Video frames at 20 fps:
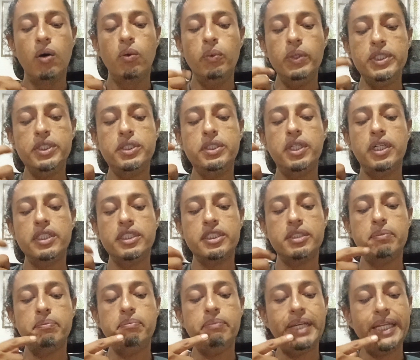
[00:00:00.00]
which
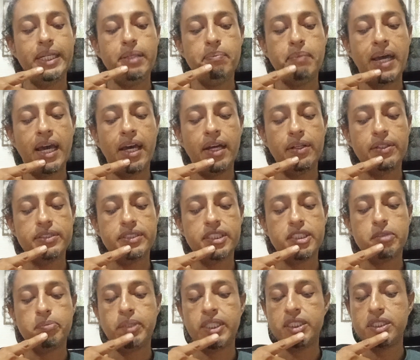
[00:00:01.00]
touched many matters,
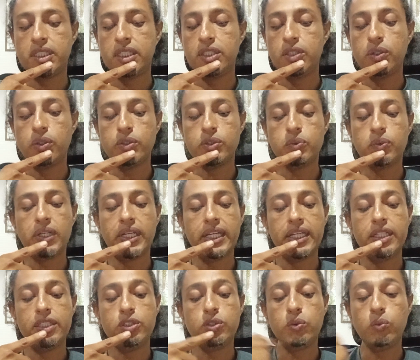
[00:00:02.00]
especially those
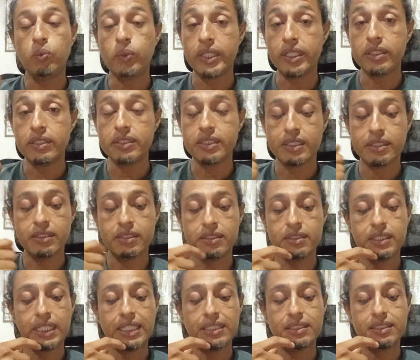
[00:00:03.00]
related to wills and
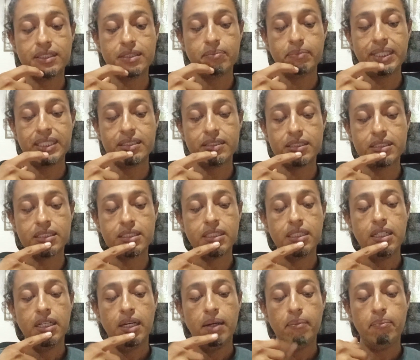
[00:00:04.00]
testaments,
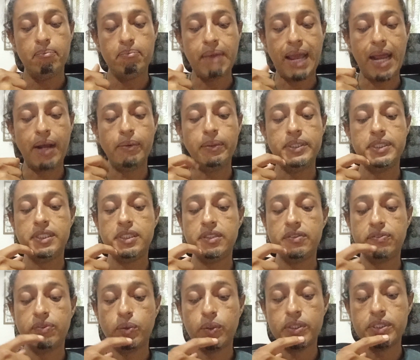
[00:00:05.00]
marriage and
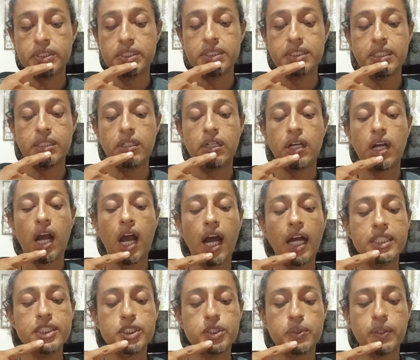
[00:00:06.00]
divorces, and
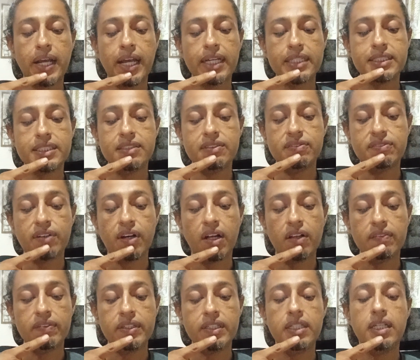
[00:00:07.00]
contracts
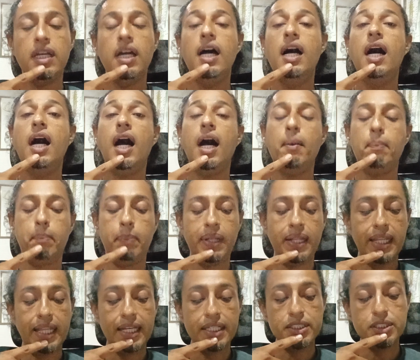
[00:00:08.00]
involving a
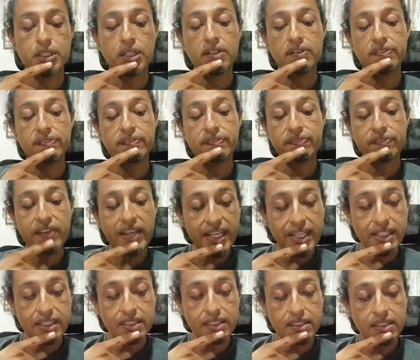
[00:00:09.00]
pledge of
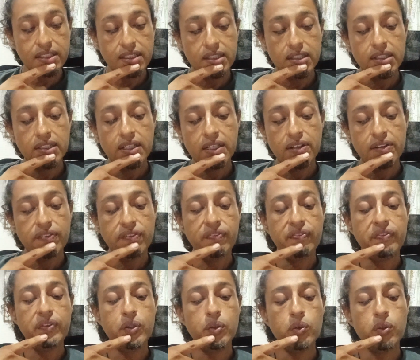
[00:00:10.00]
faith.
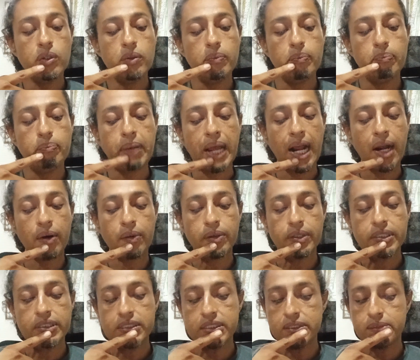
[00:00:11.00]
Feudal
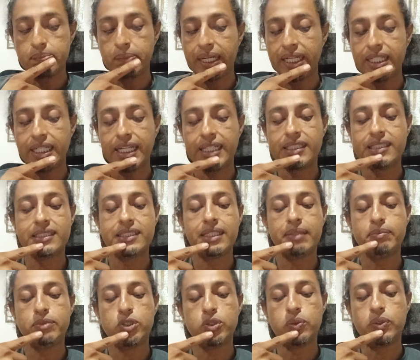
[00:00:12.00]
barons might
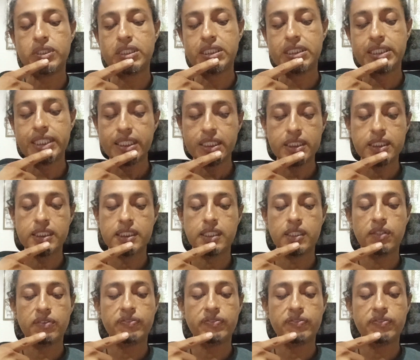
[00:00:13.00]
accept jurisdiction